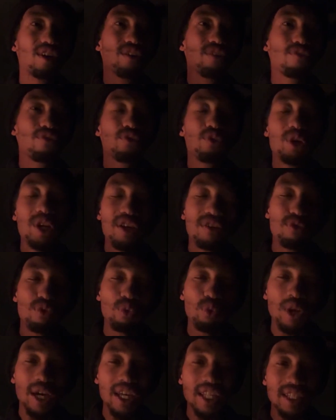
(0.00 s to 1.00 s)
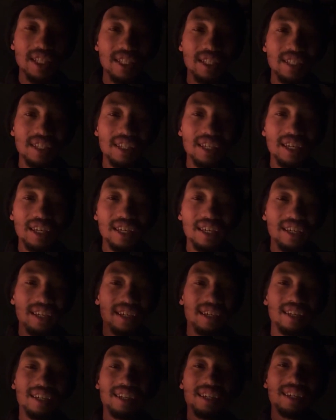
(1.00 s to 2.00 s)
free of rent,
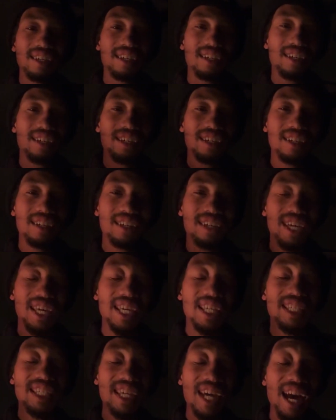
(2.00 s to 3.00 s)
in